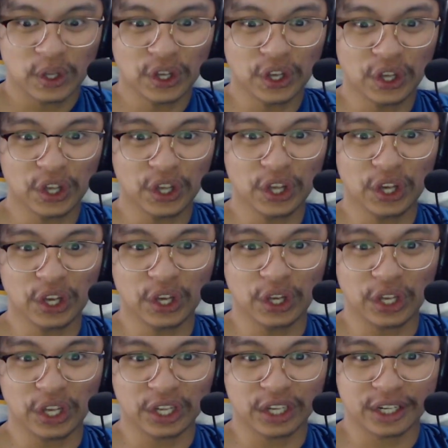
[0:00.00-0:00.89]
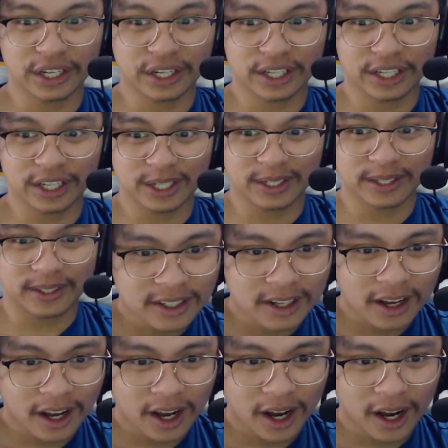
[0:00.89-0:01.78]
Ugh.
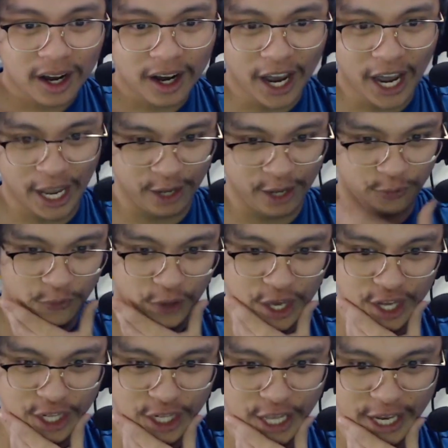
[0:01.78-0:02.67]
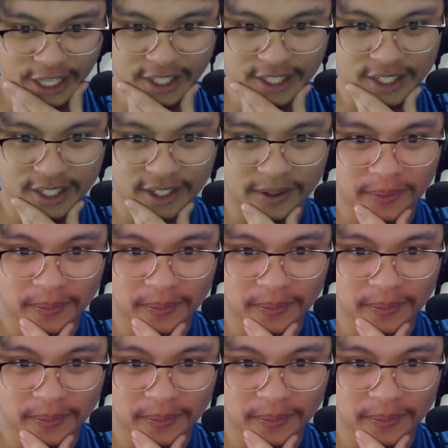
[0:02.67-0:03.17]
I feel it!